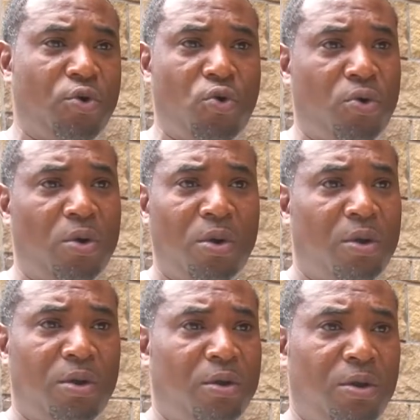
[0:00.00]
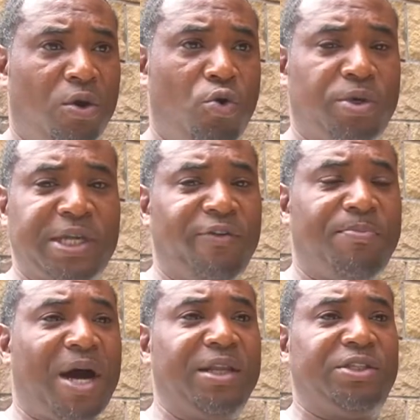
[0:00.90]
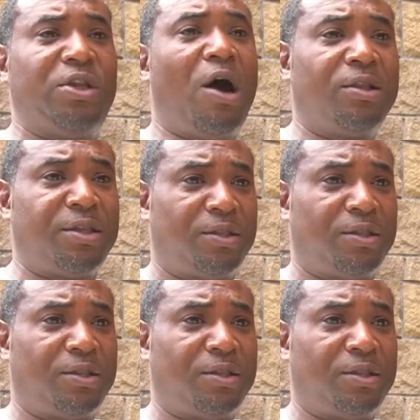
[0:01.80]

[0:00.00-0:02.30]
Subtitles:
who was everybody's darling.